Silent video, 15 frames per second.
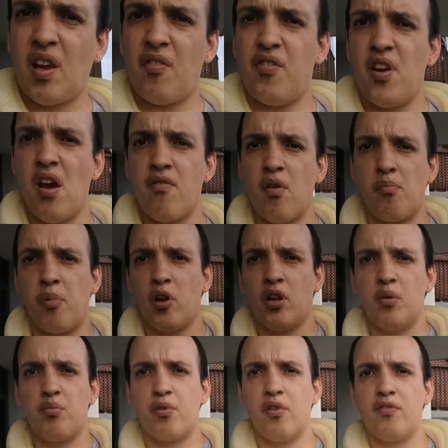If you have a
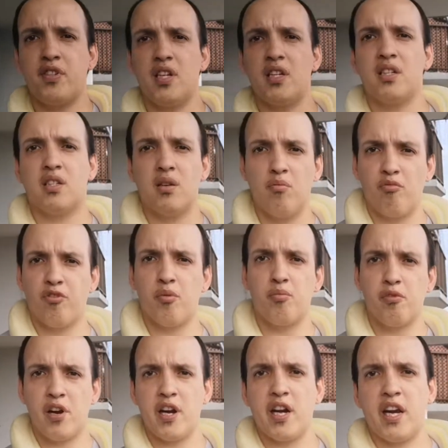bulletproof system for
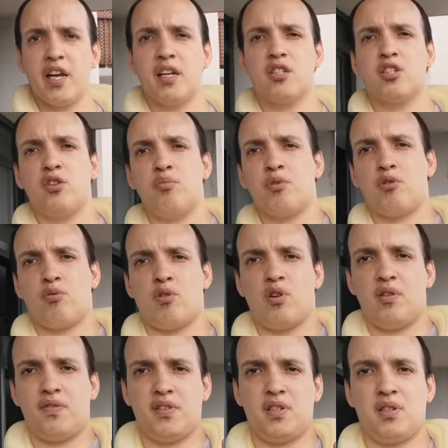breeding super
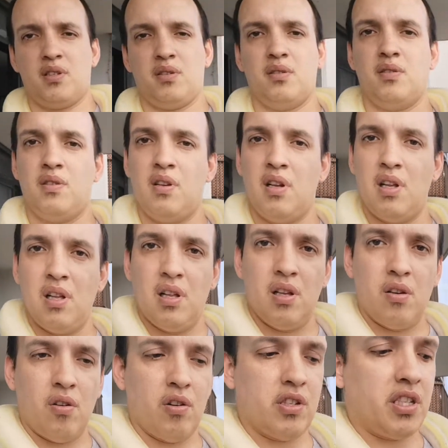dwarfs
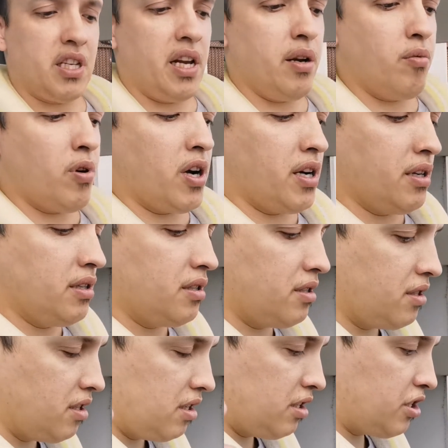or seen one,
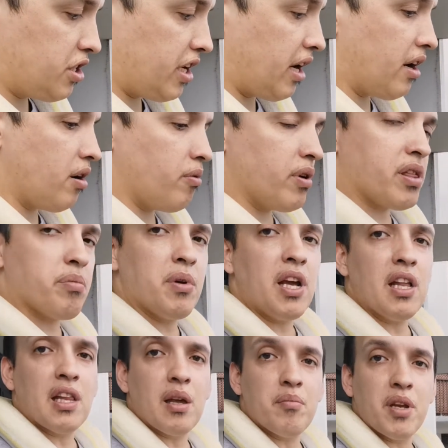share it with
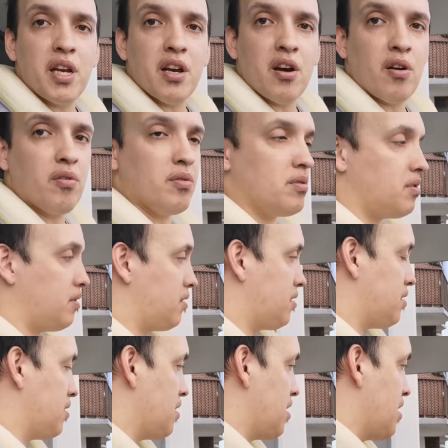me, let me know.
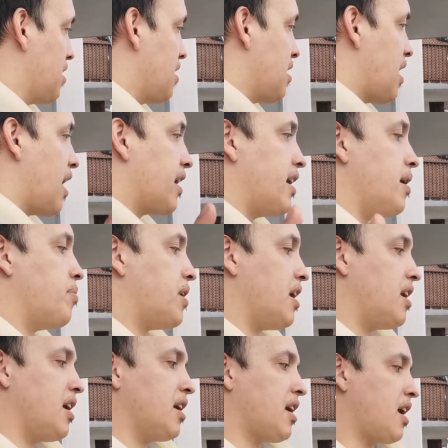I think
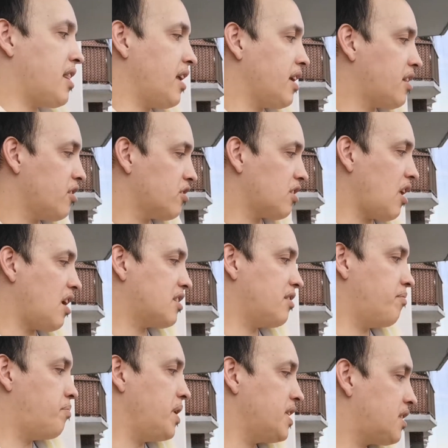there's
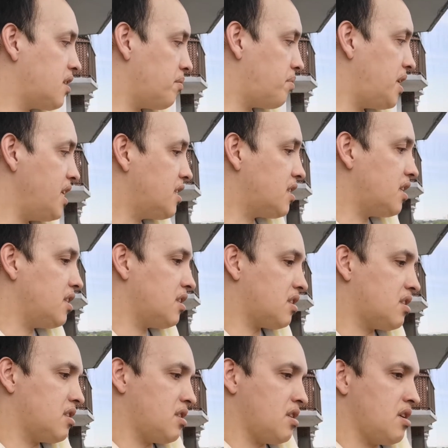lots of bits and
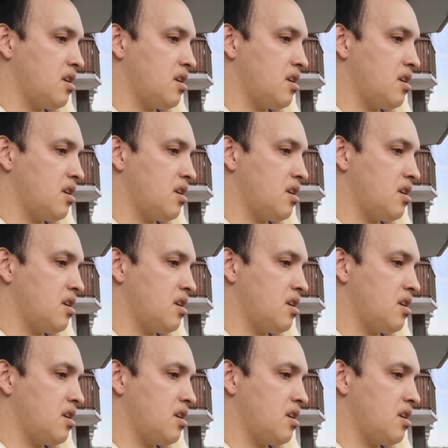pieces,